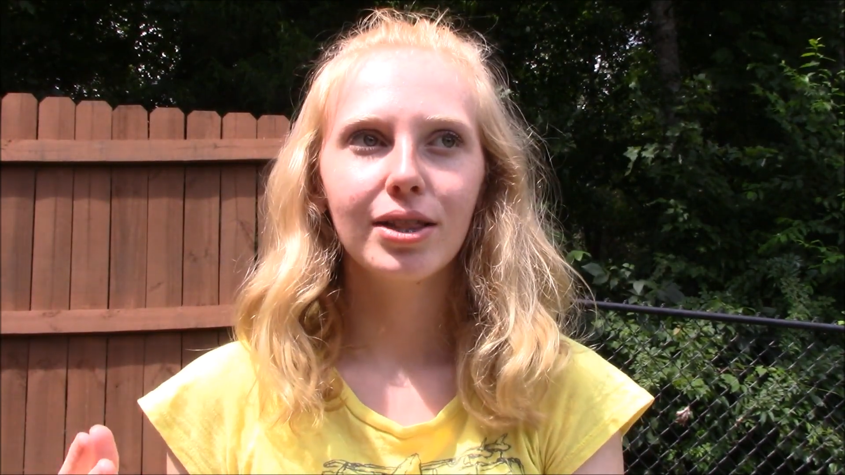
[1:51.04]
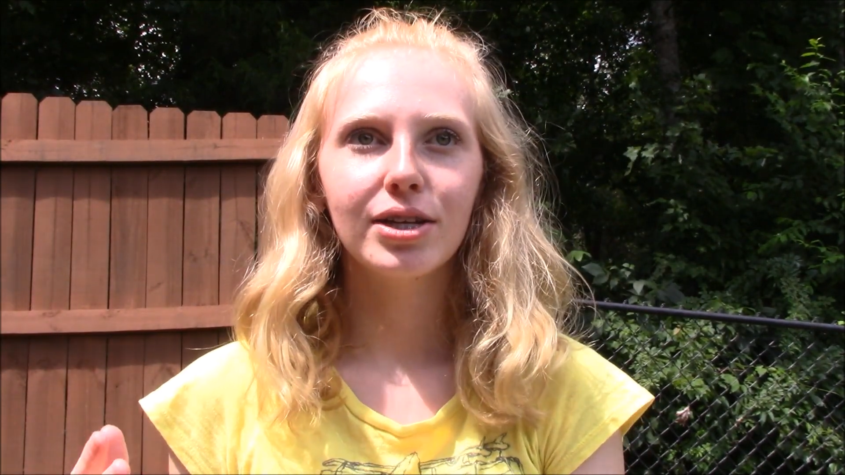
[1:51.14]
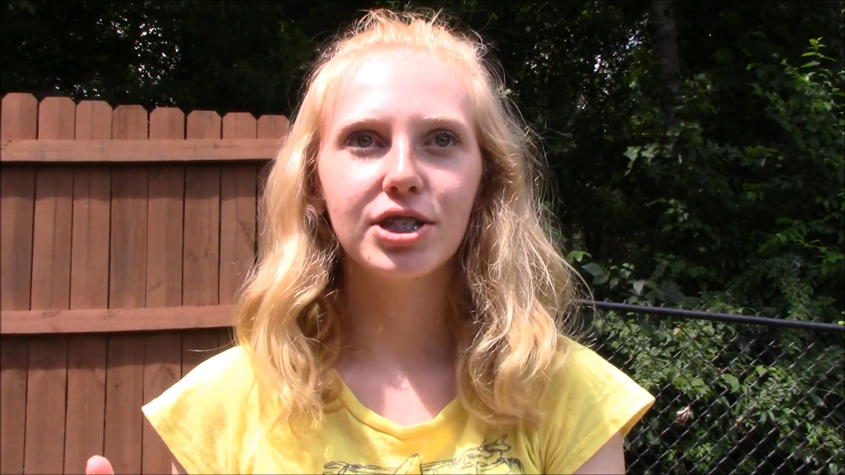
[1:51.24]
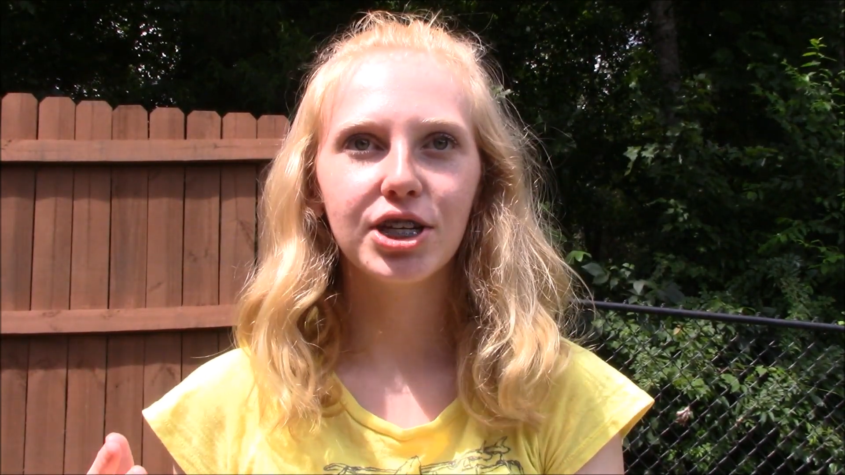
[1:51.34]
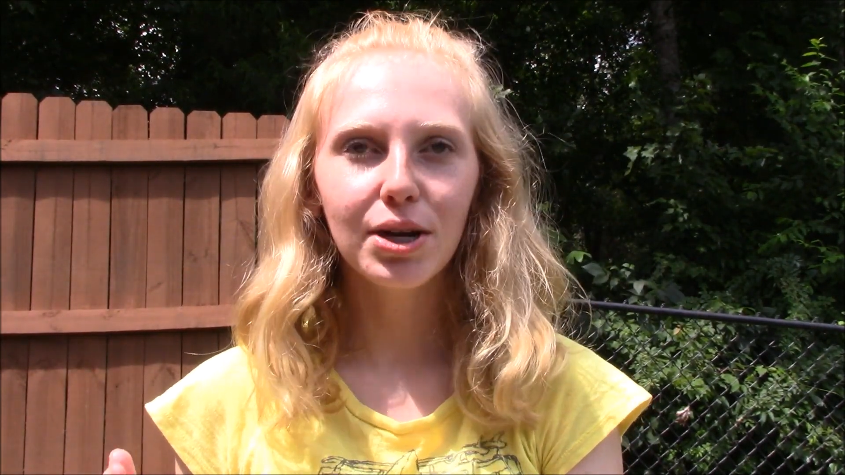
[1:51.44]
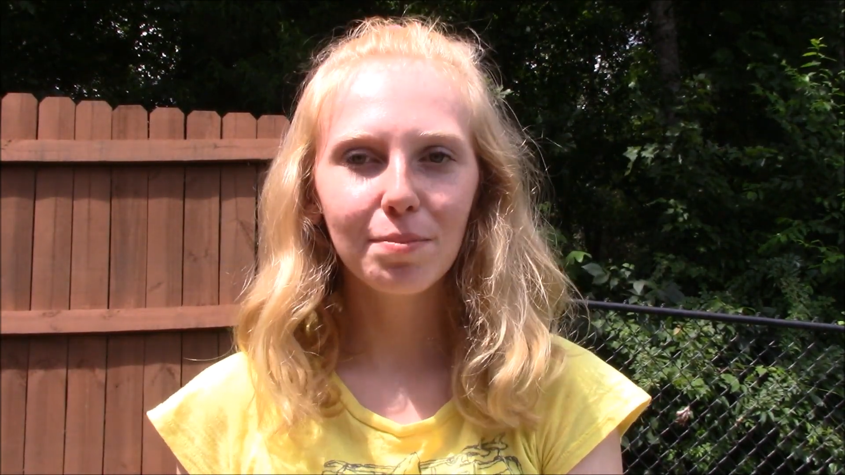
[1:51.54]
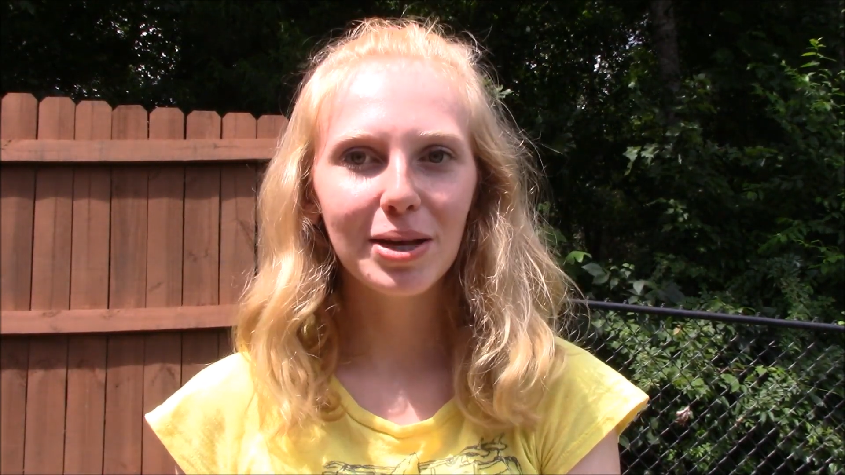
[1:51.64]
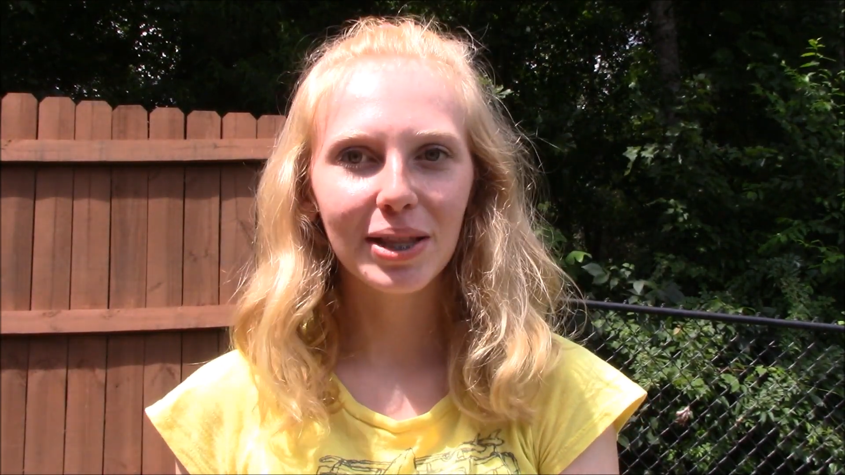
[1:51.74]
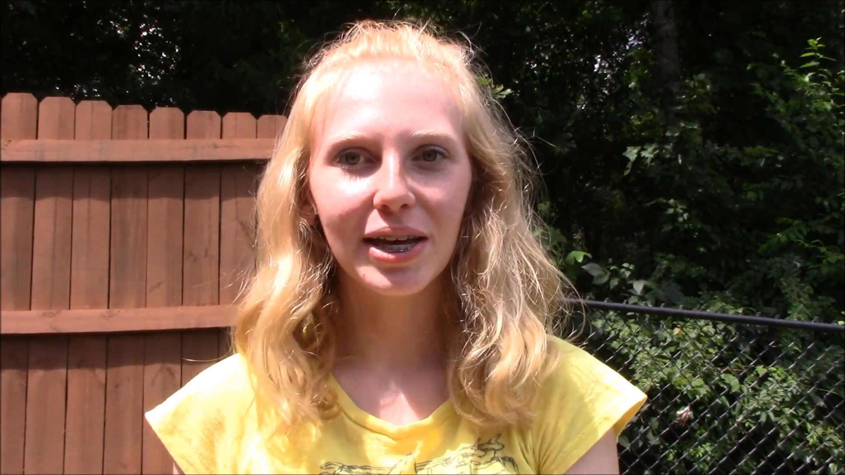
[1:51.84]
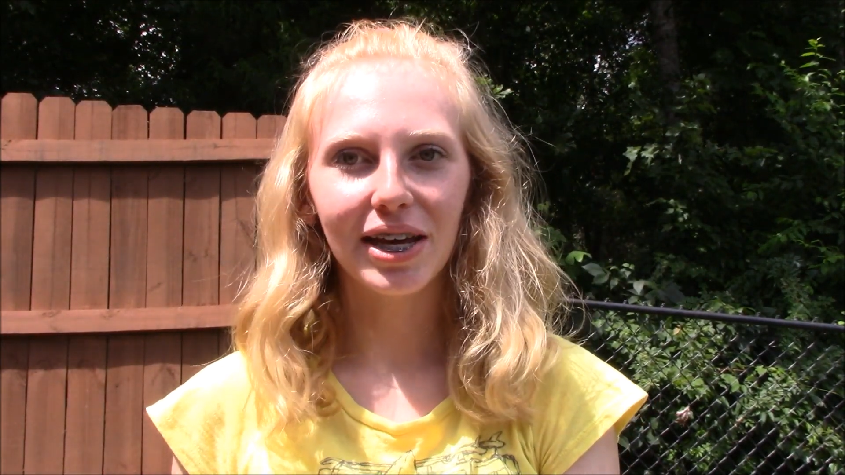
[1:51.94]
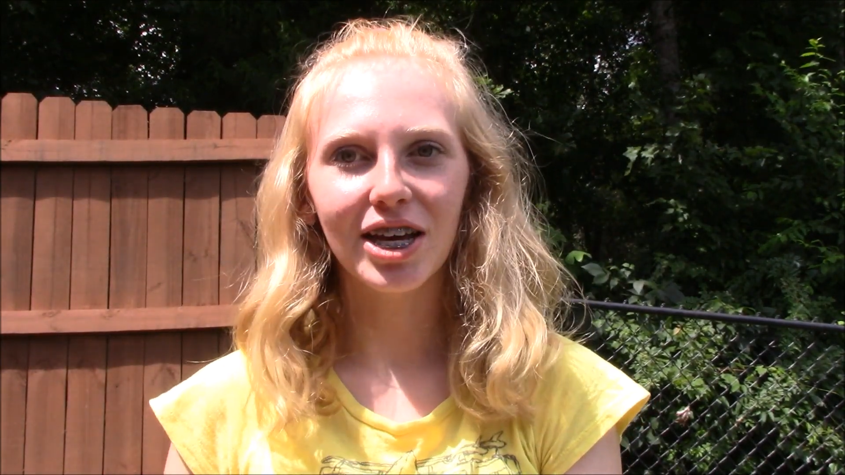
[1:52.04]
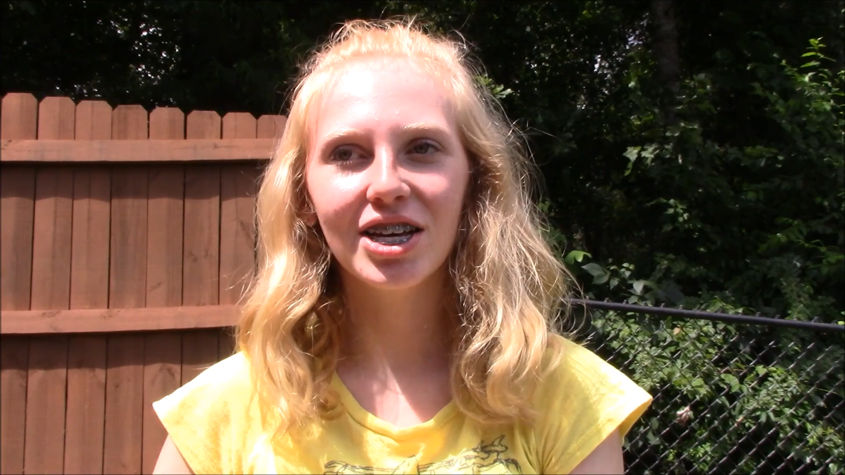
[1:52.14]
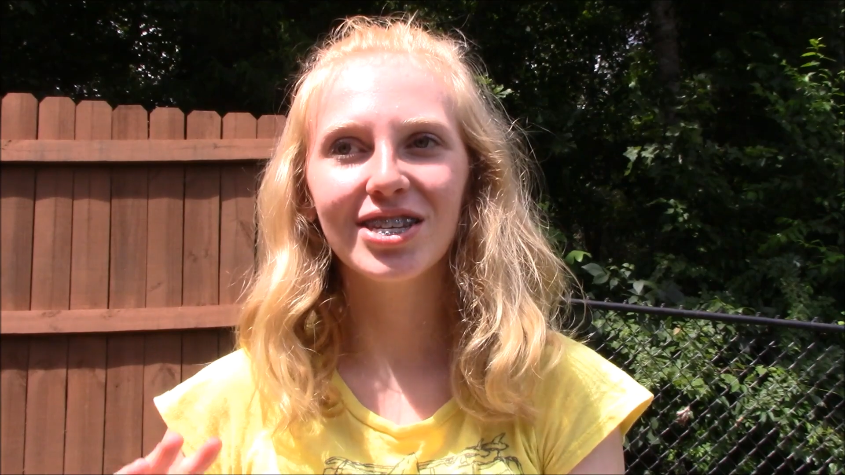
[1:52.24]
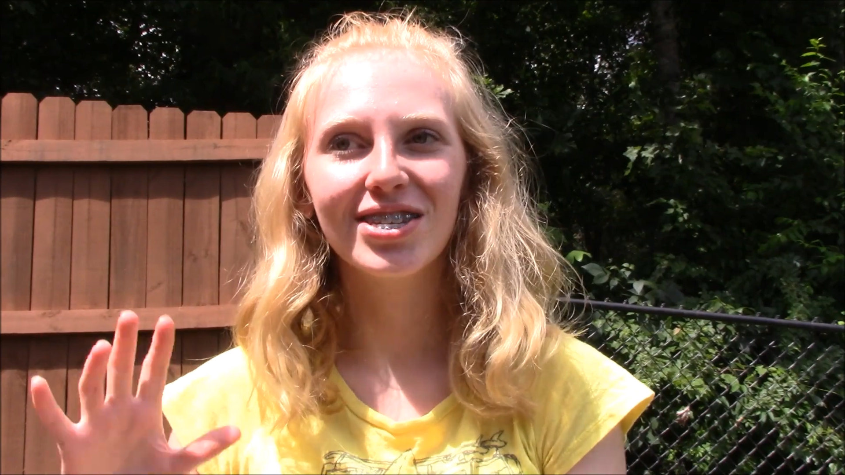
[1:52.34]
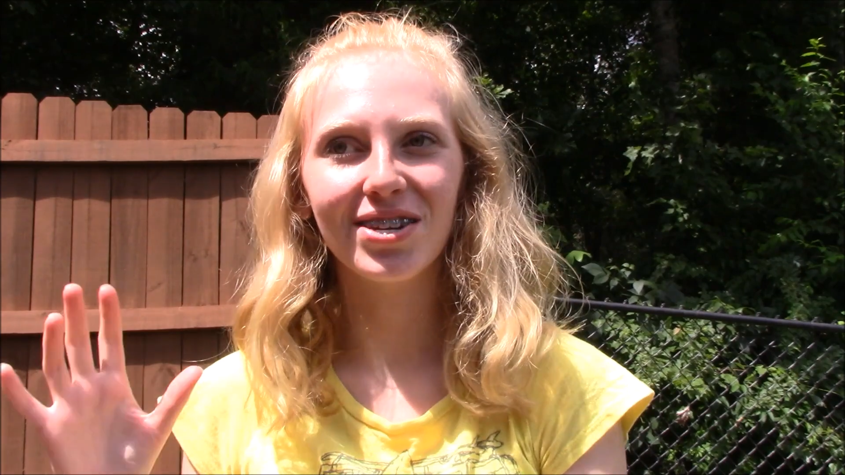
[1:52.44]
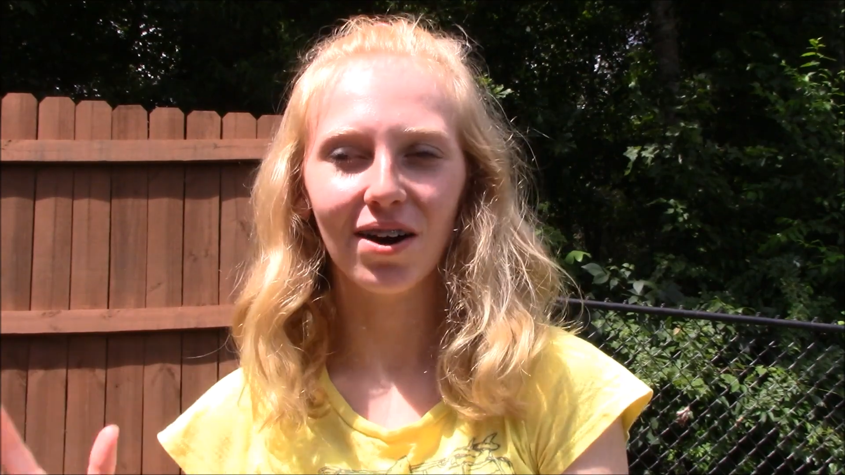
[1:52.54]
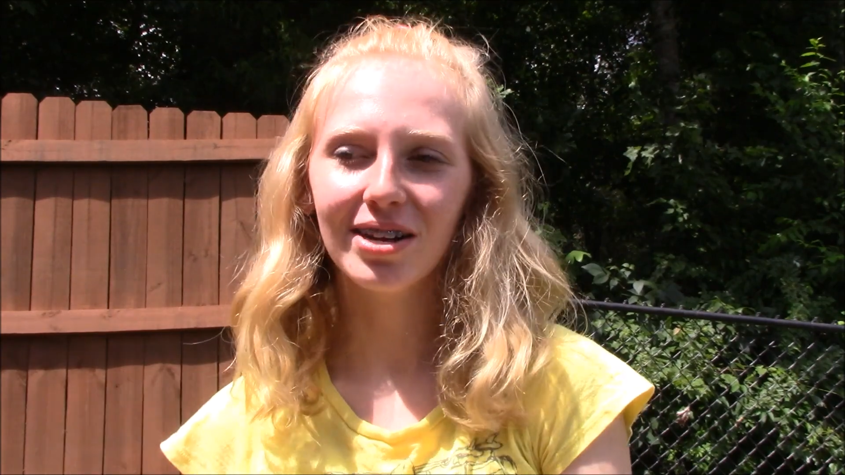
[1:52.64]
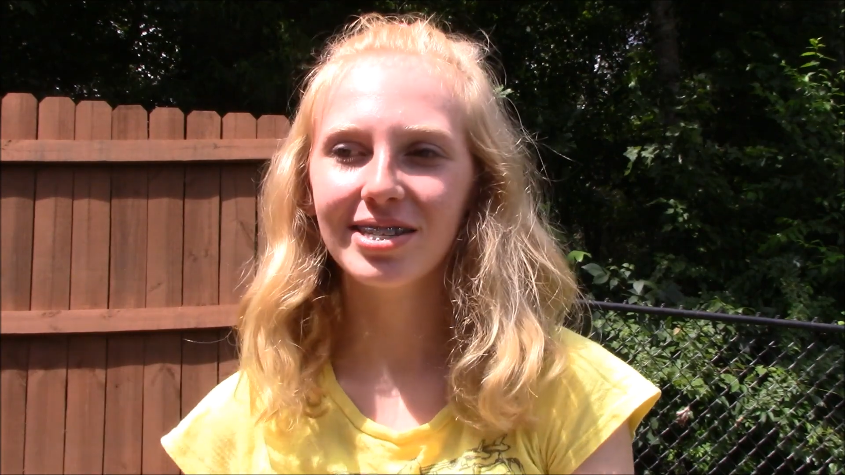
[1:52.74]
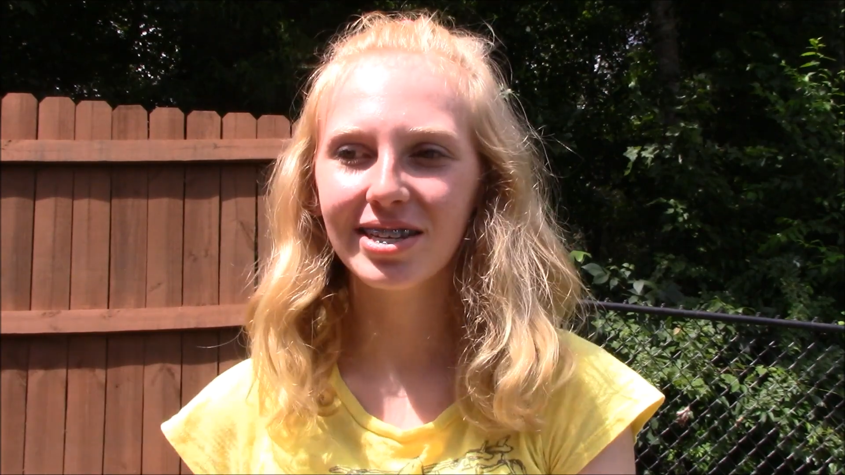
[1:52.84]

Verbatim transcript: legitimately start a